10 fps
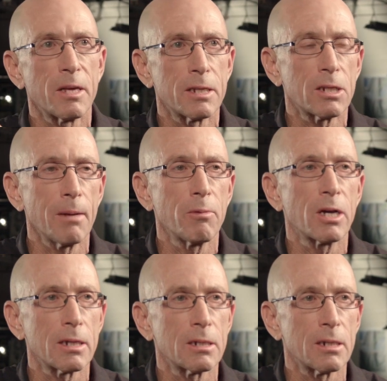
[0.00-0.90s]
by the time we
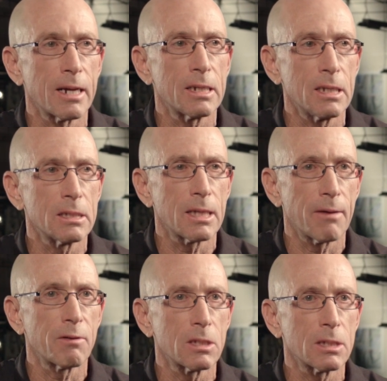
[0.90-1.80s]
got to
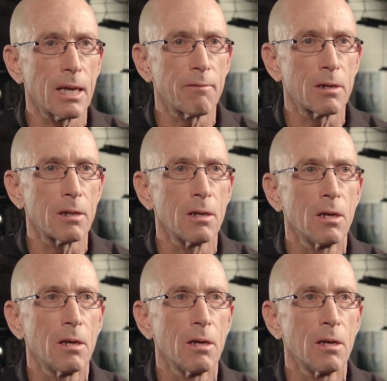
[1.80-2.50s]
1977,